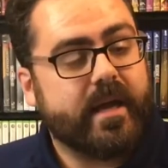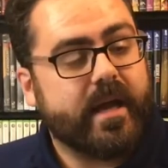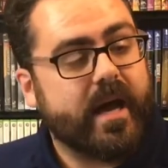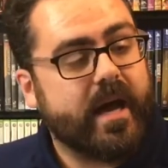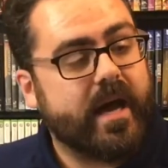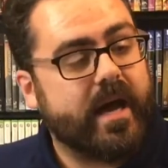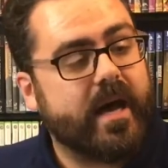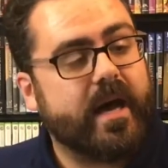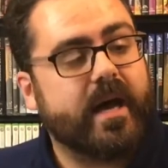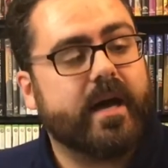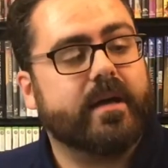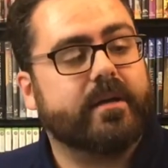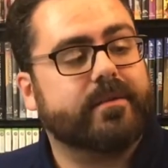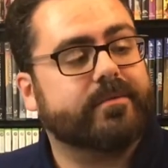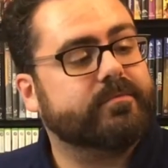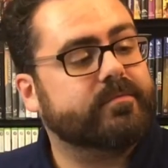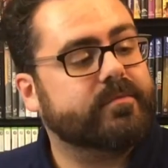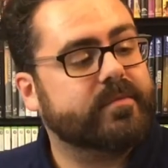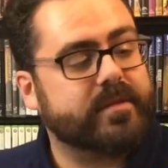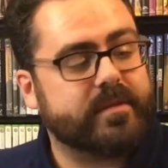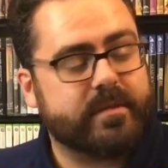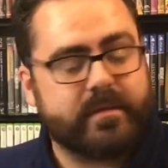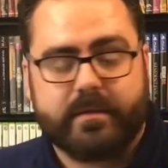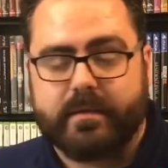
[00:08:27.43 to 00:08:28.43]
I
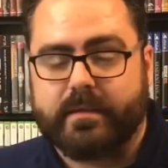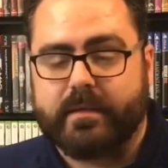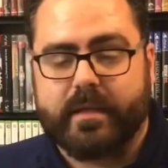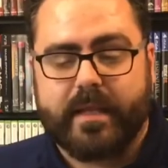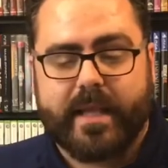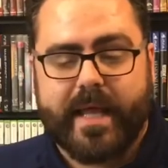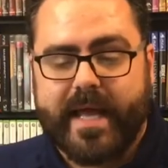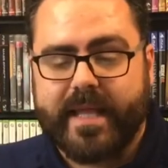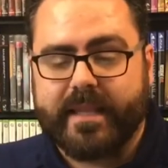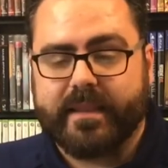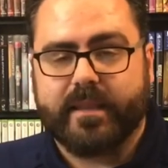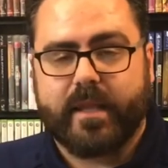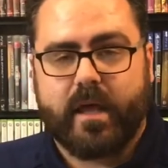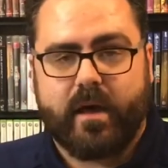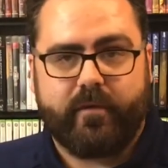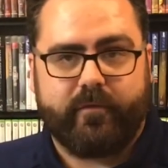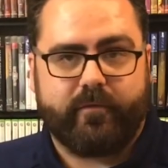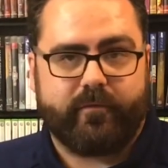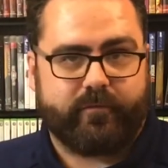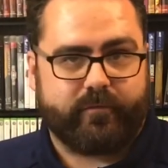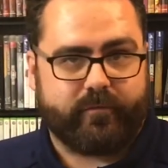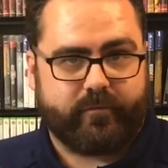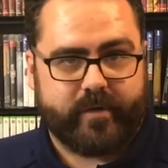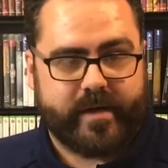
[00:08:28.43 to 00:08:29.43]

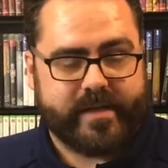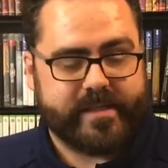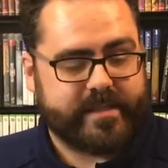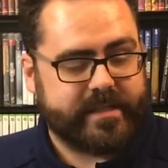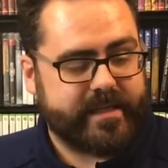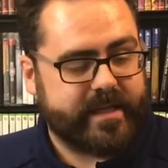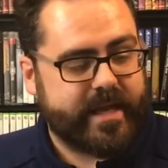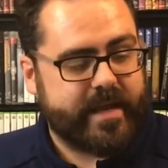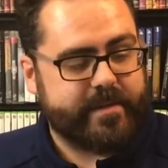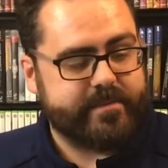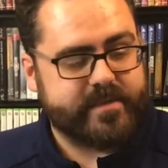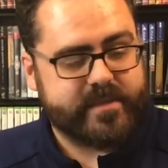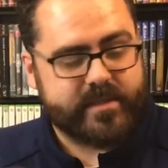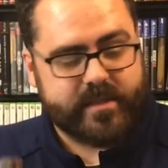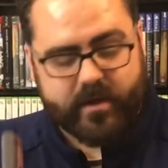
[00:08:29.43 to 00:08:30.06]
love racing games.